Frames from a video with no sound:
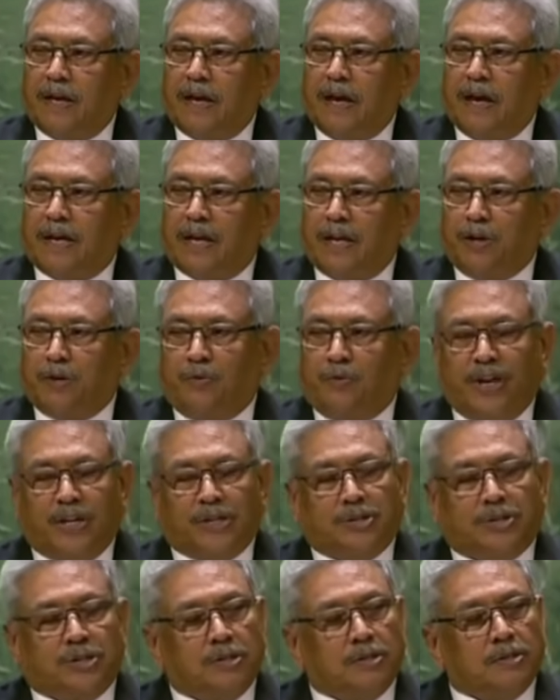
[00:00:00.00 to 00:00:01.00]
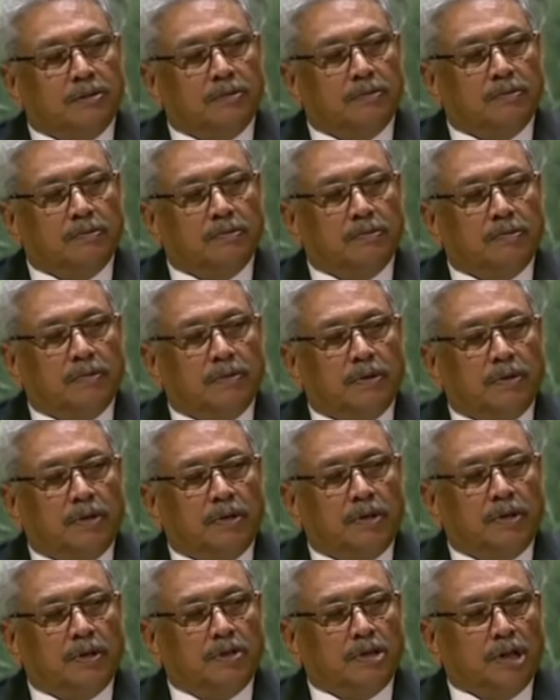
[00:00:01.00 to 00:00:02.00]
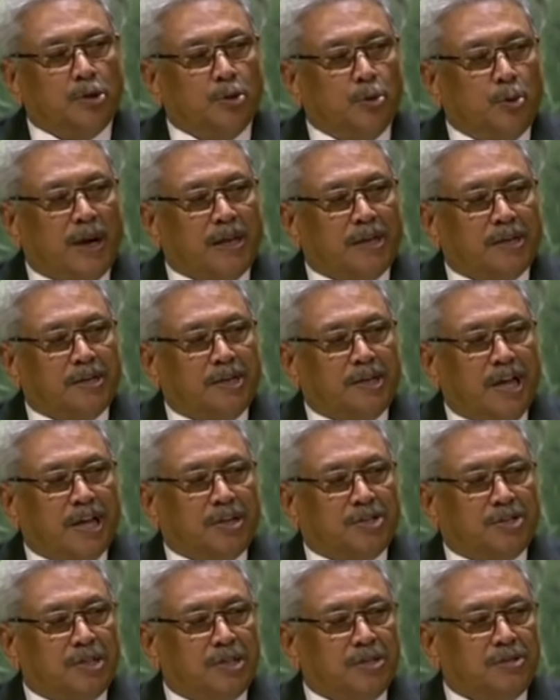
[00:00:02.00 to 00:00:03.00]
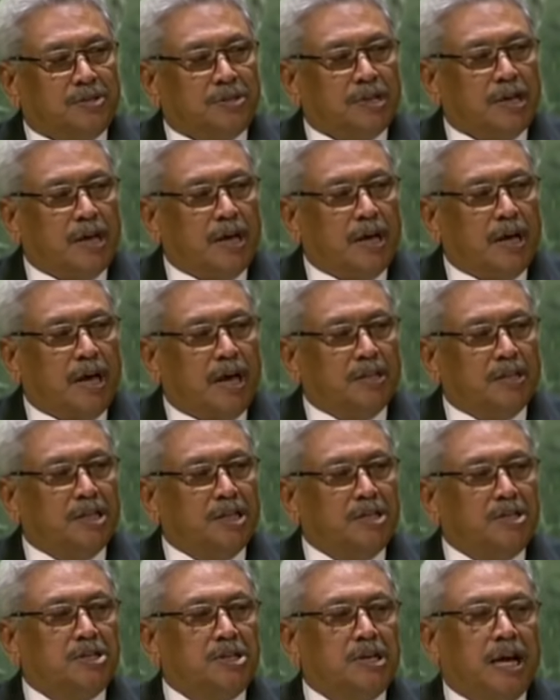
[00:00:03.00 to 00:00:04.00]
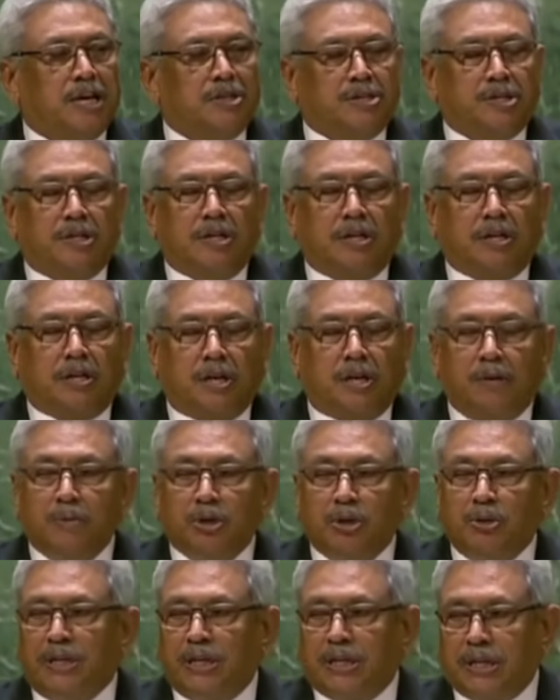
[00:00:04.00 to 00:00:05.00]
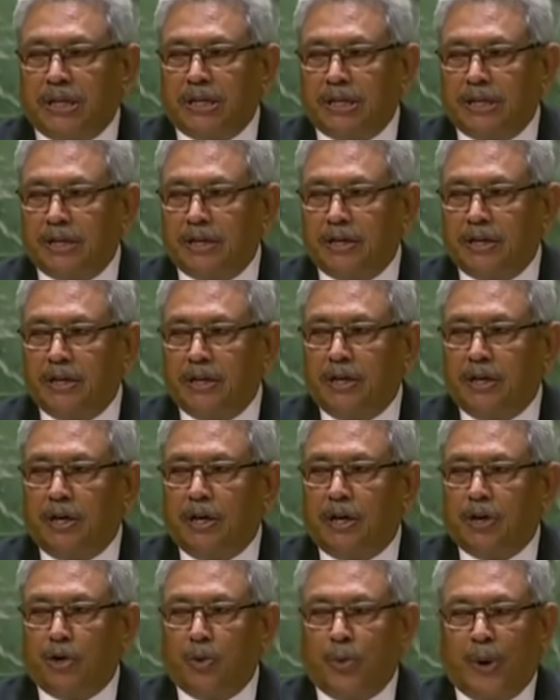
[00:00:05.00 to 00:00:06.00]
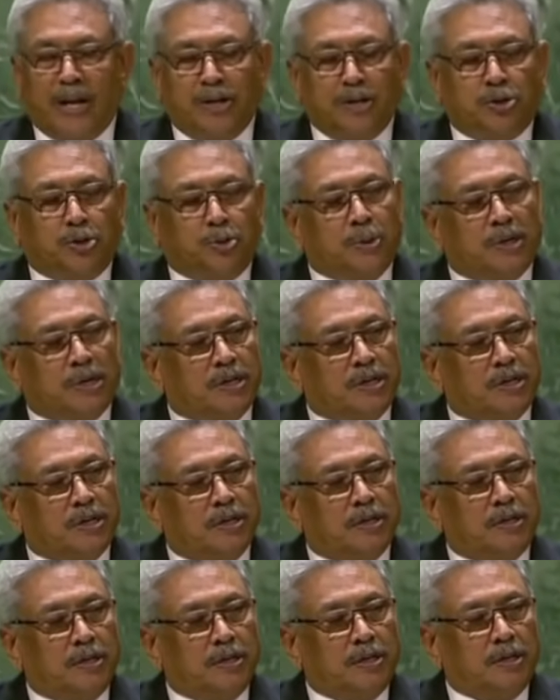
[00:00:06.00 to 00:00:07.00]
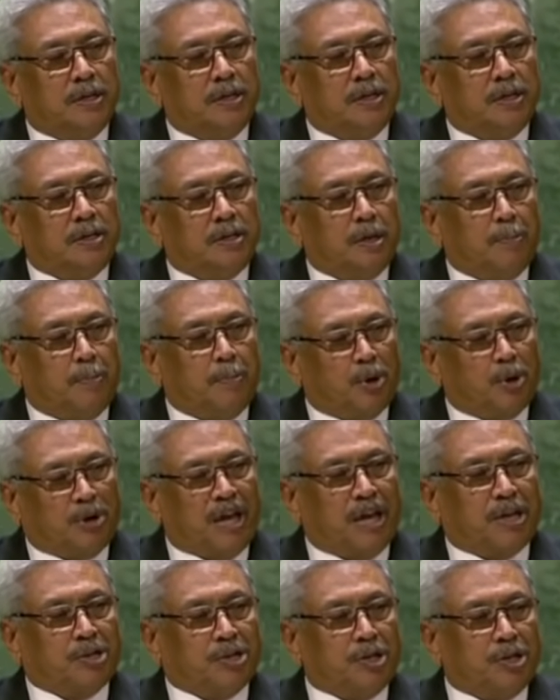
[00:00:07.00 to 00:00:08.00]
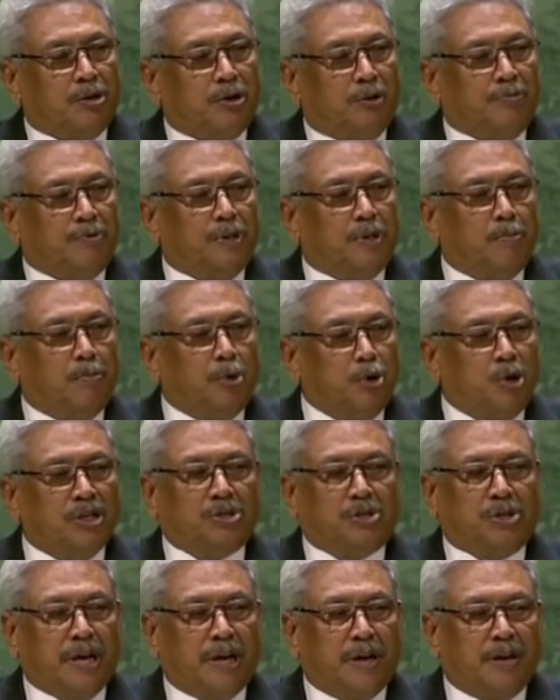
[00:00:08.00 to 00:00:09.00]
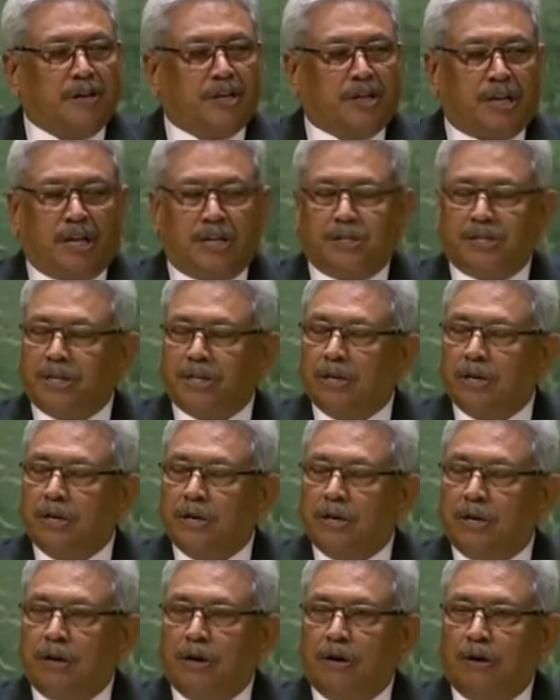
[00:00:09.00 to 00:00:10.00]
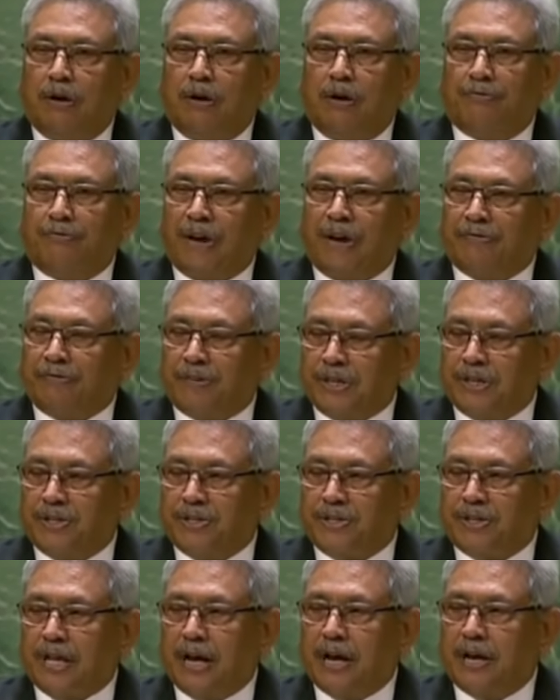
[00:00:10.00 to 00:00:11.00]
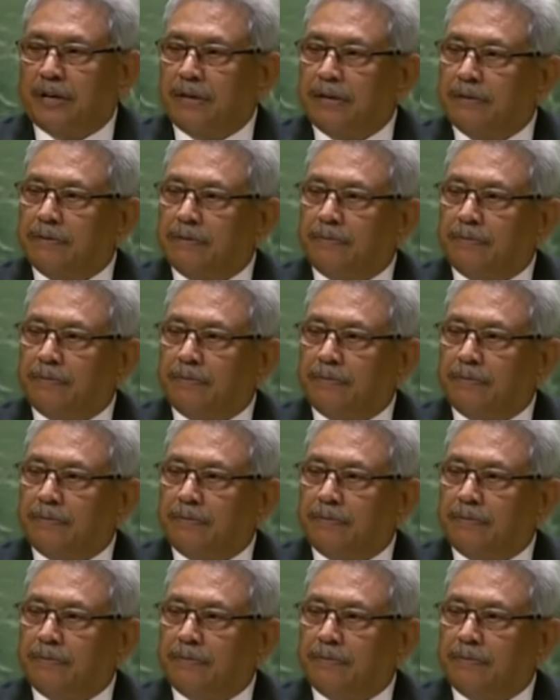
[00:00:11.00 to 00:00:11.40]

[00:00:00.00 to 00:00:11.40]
I request the United Nations and the international community to ensure the protection of the Buddhist heritage of Afghanistan.